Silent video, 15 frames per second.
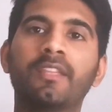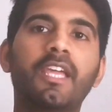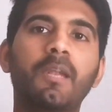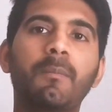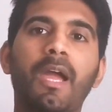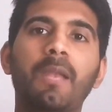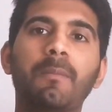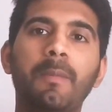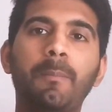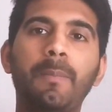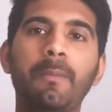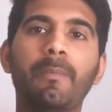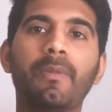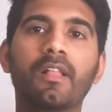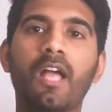There might be
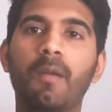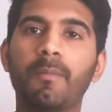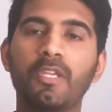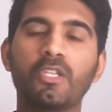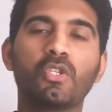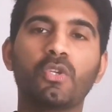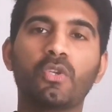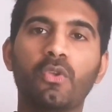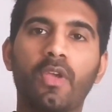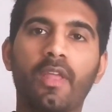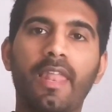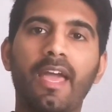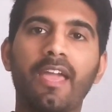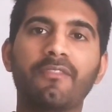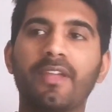people coming to
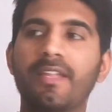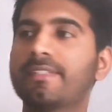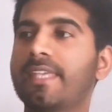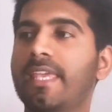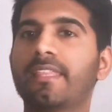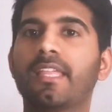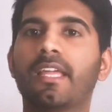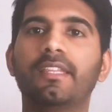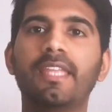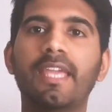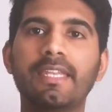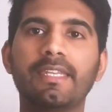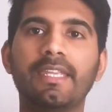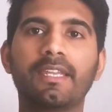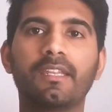your life and saying that
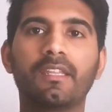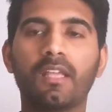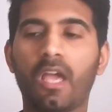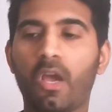they did